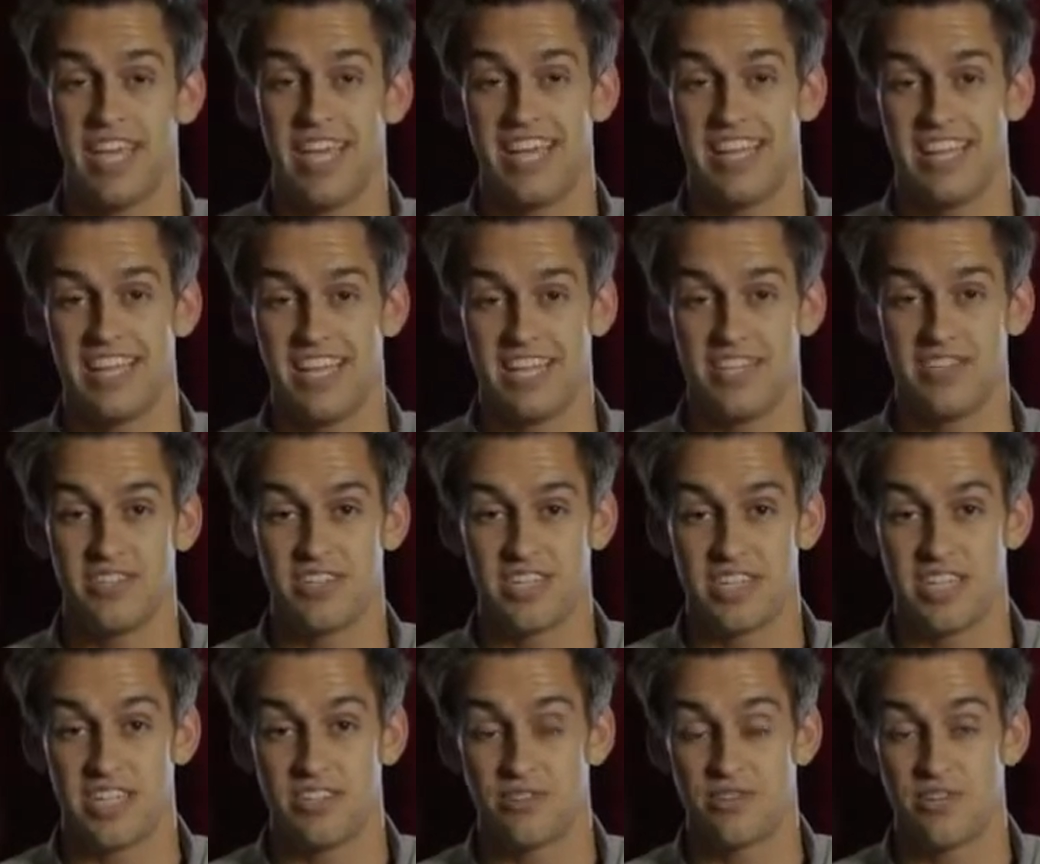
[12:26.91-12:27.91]
and then you're
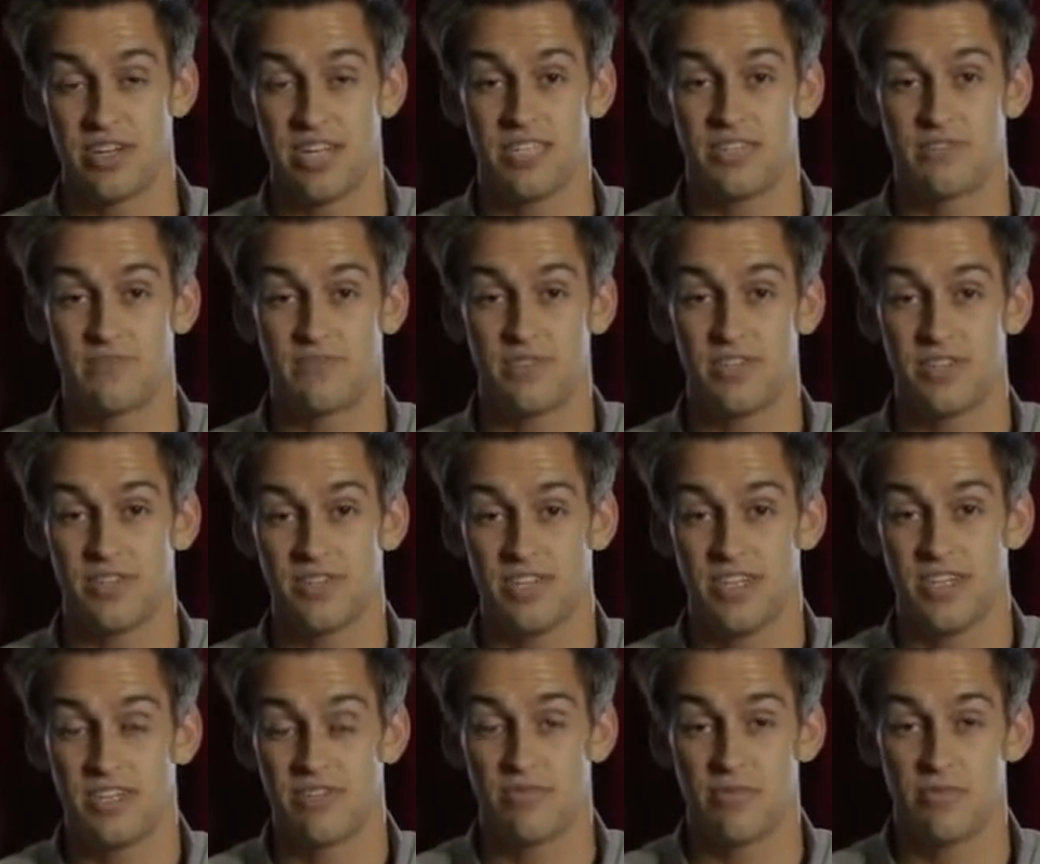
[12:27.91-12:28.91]
gonna transfer
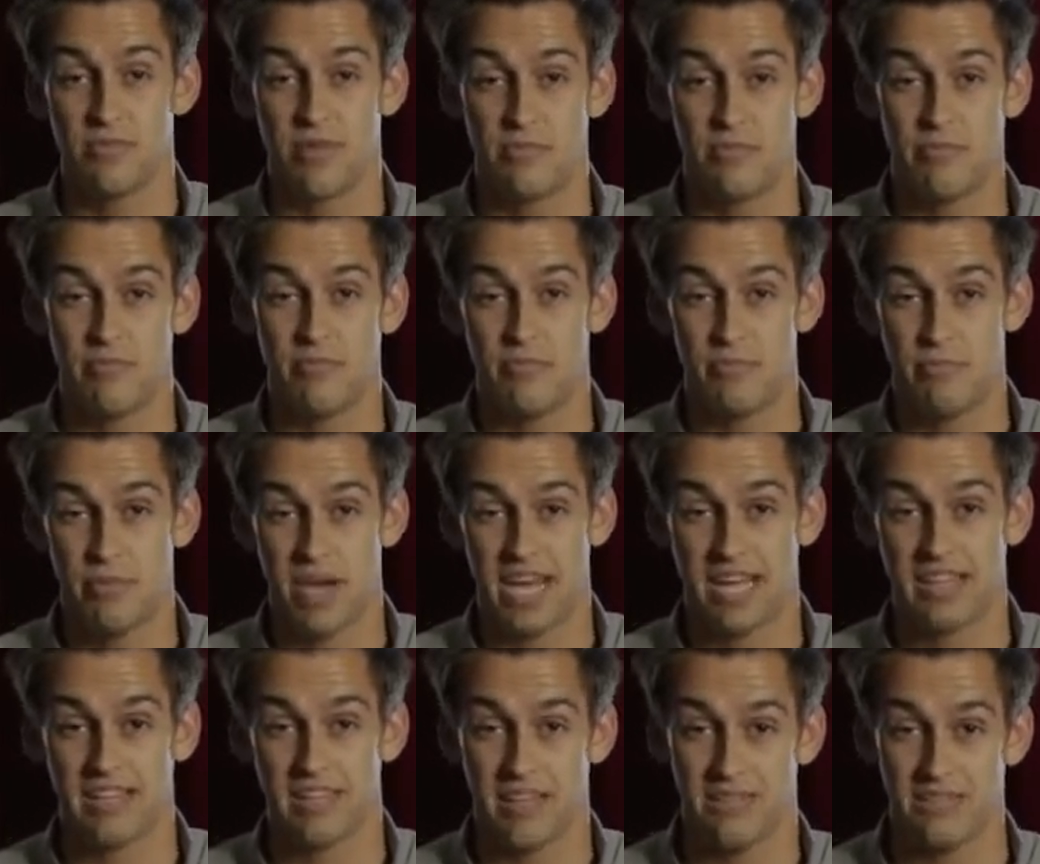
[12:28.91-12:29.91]
from your
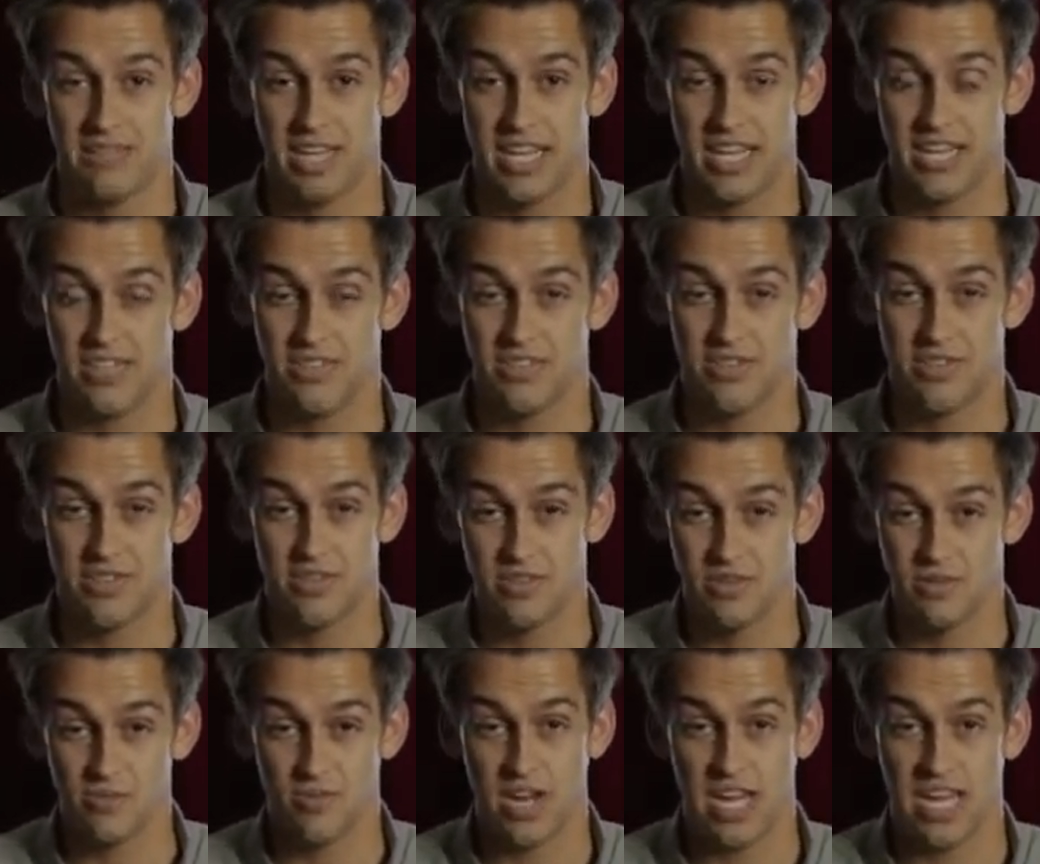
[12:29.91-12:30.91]
back left hand to
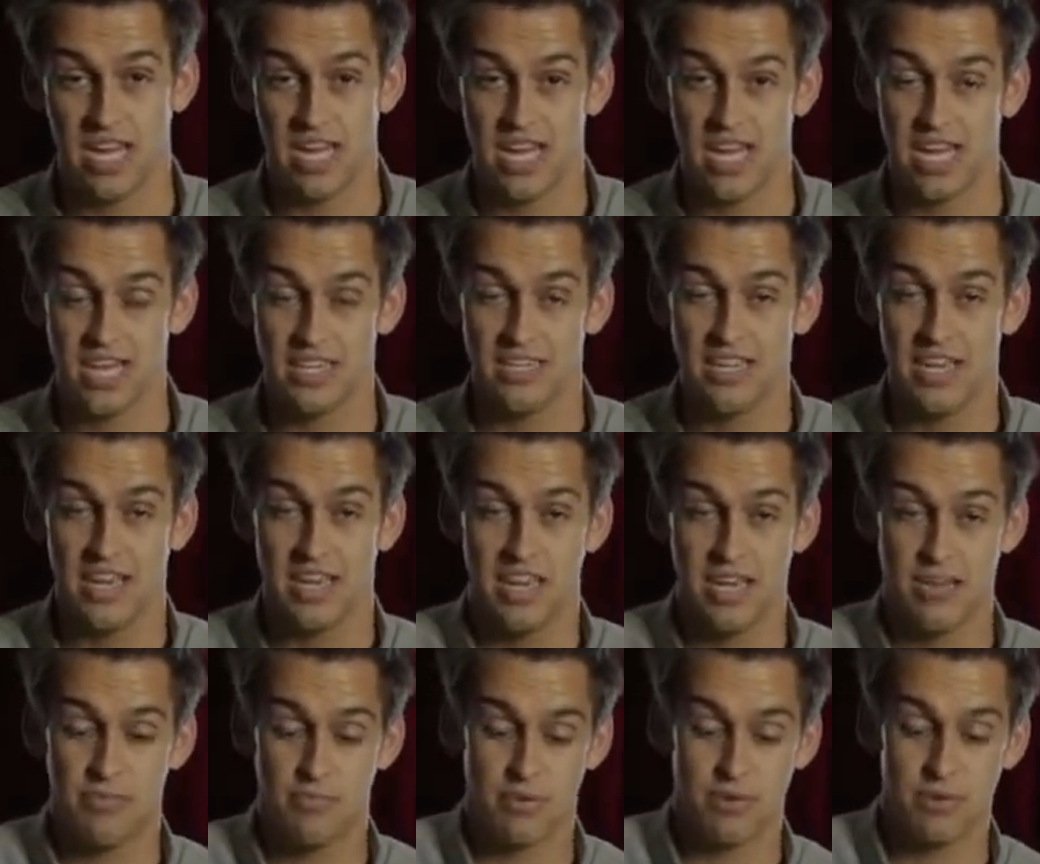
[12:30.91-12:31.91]
your right hand
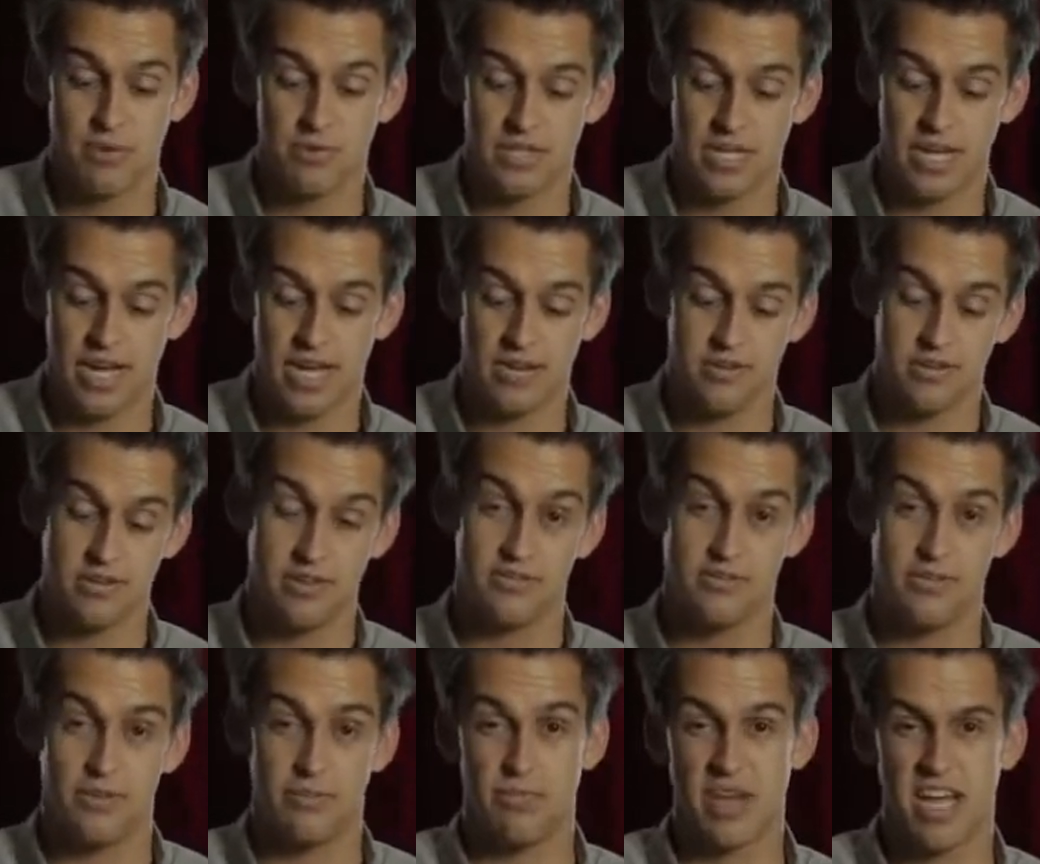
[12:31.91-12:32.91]
and pull it out
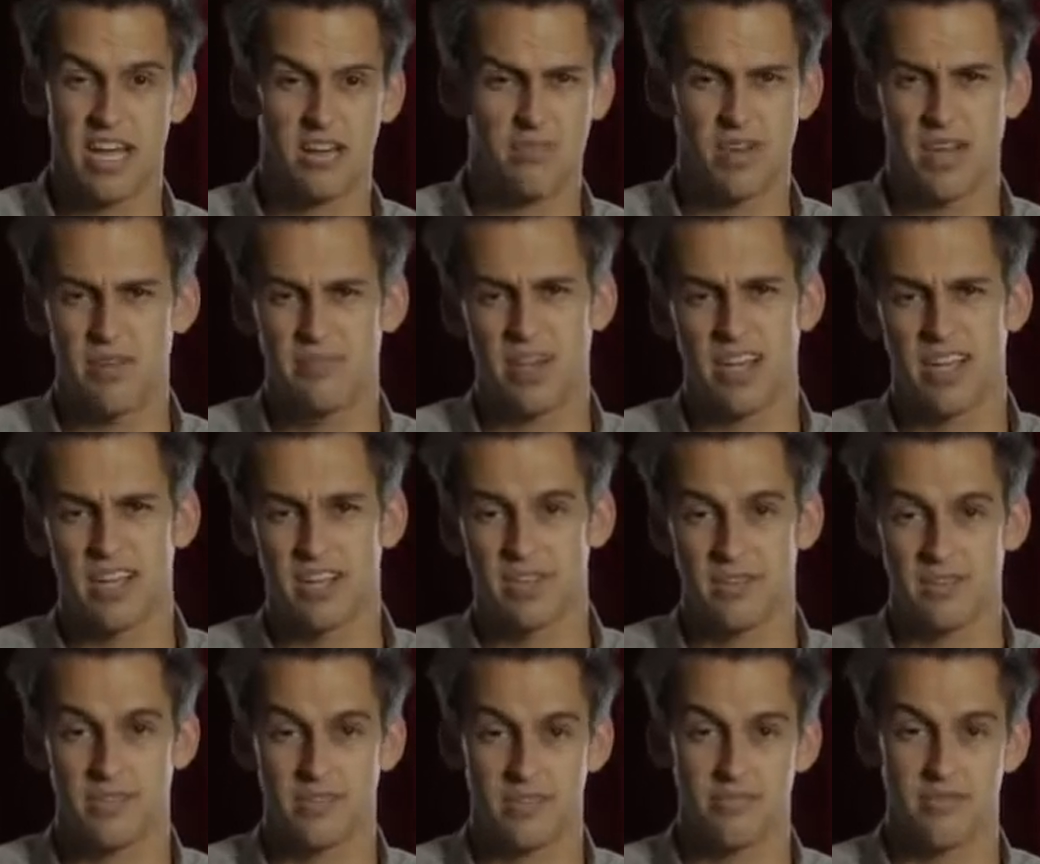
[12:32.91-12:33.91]
of your back right
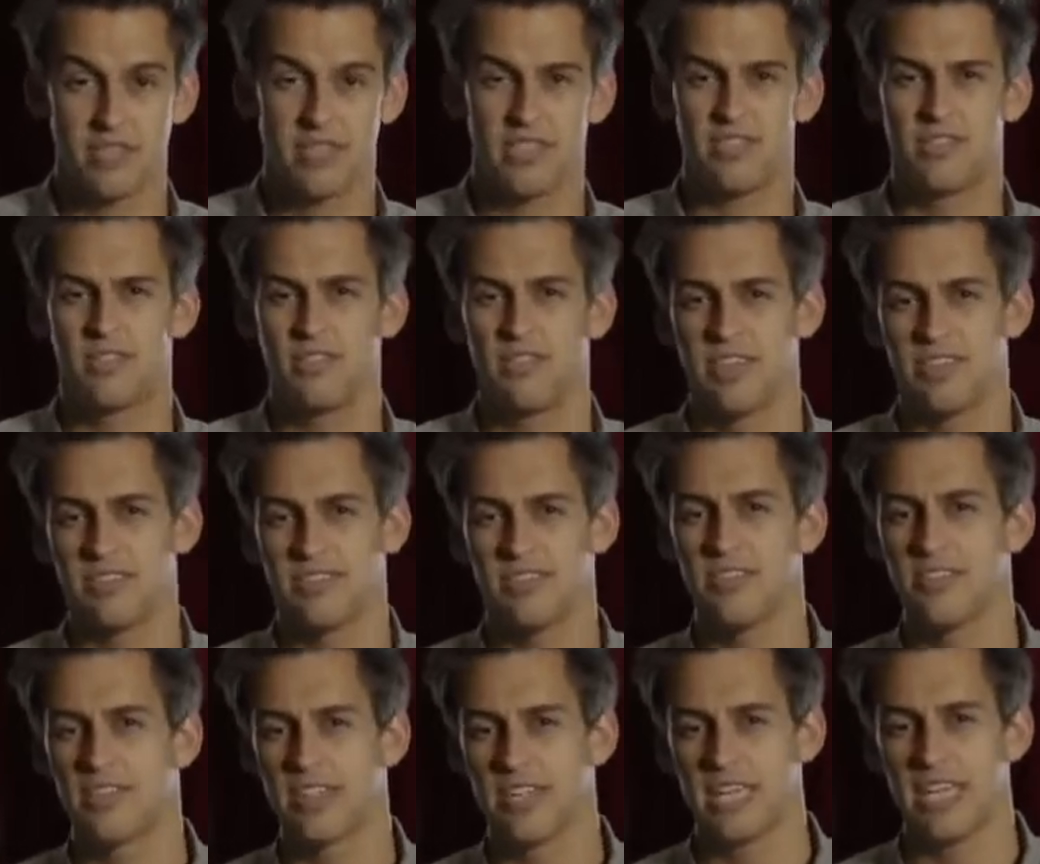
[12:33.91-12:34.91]
pocket or something just so it doesn't
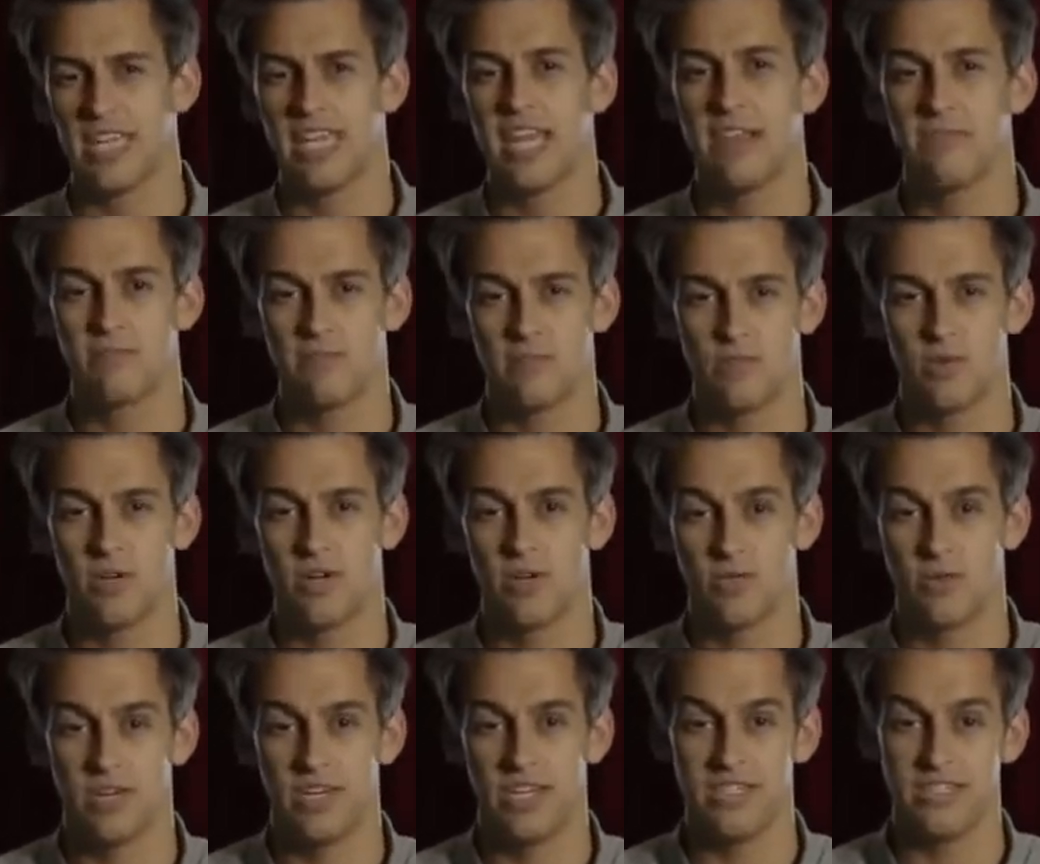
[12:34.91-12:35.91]
look like it came from where
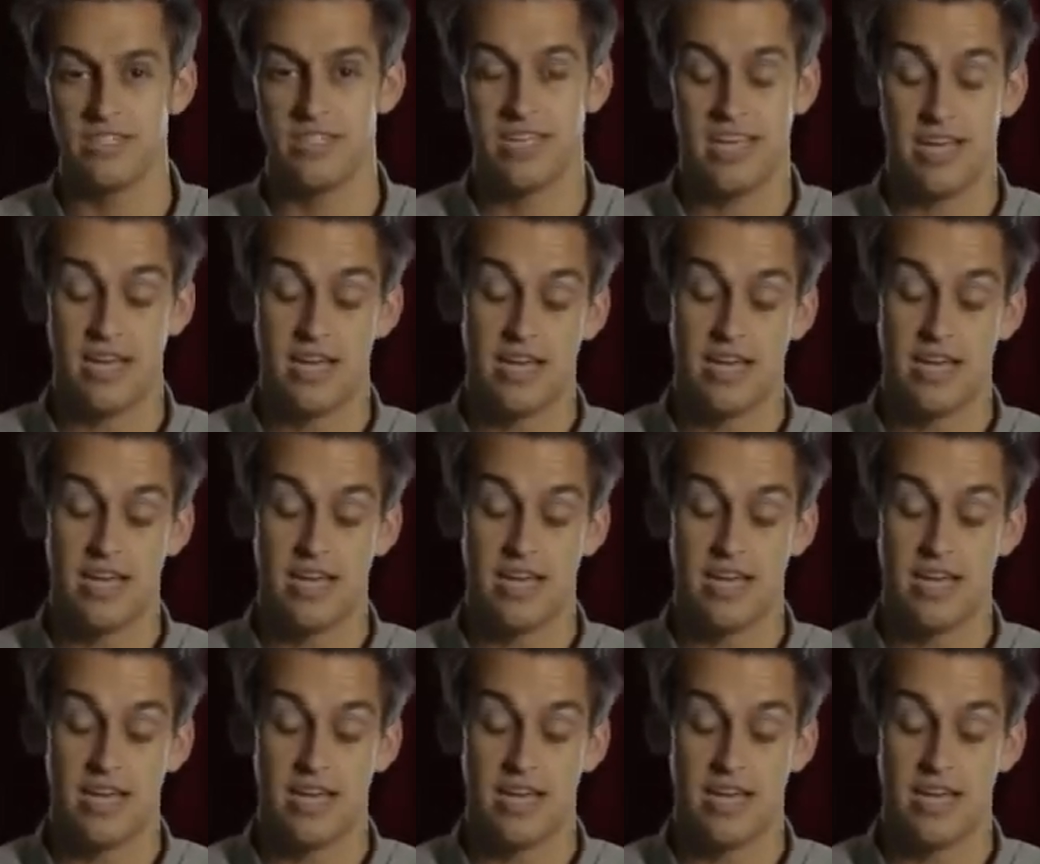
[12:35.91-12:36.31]
it was.